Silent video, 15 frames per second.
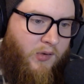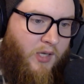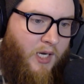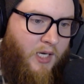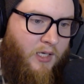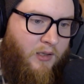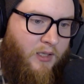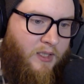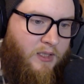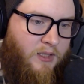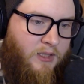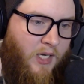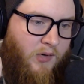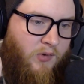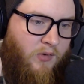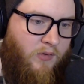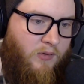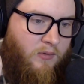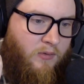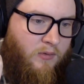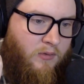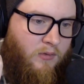it's kind of like dense
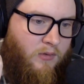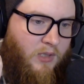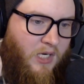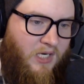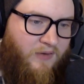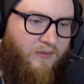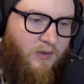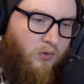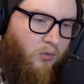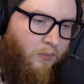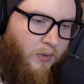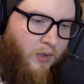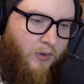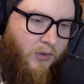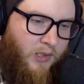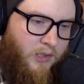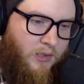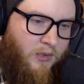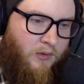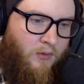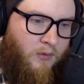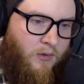and kind of a little buttery
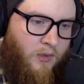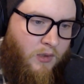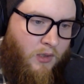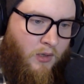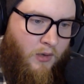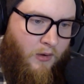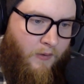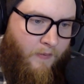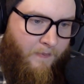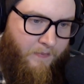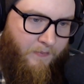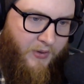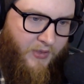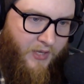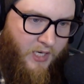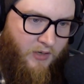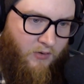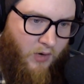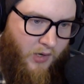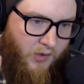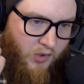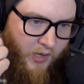too. But then
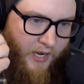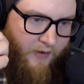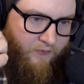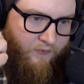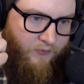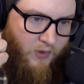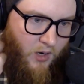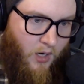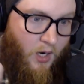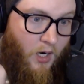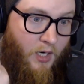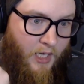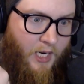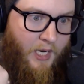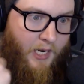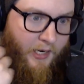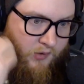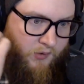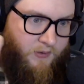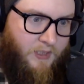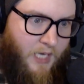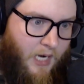you also have honey
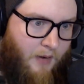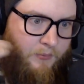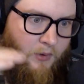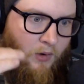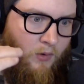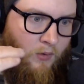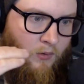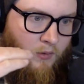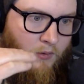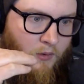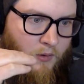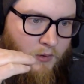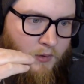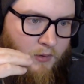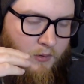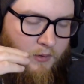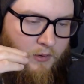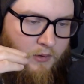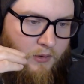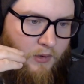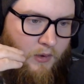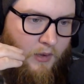as the top note.
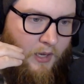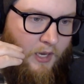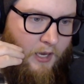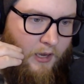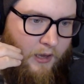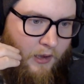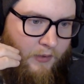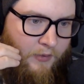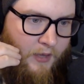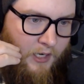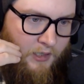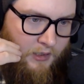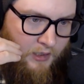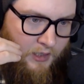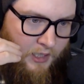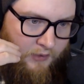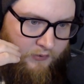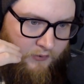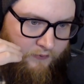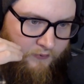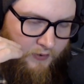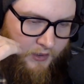And then you got
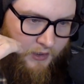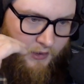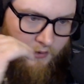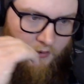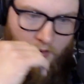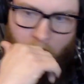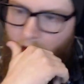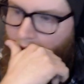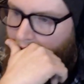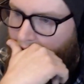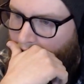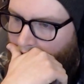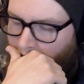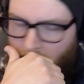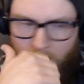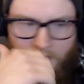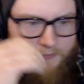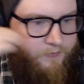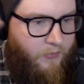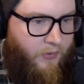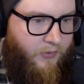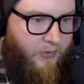the fucking
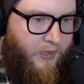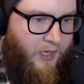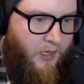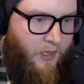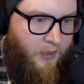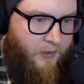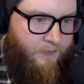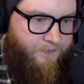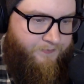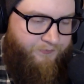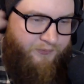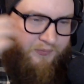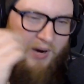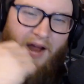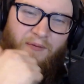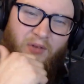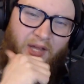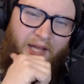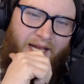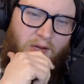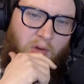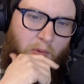but I feel
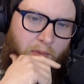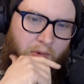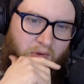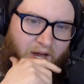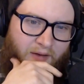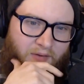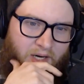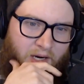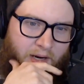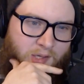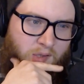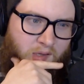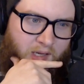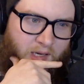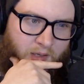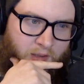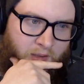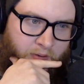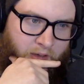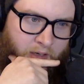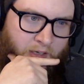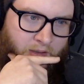like it's almost kind of an icing on
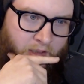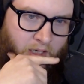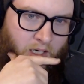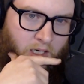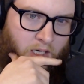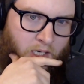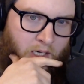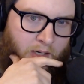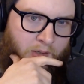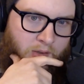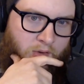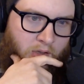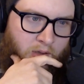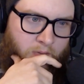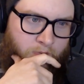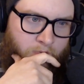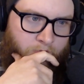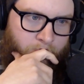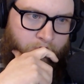there, right? Like a honey icing.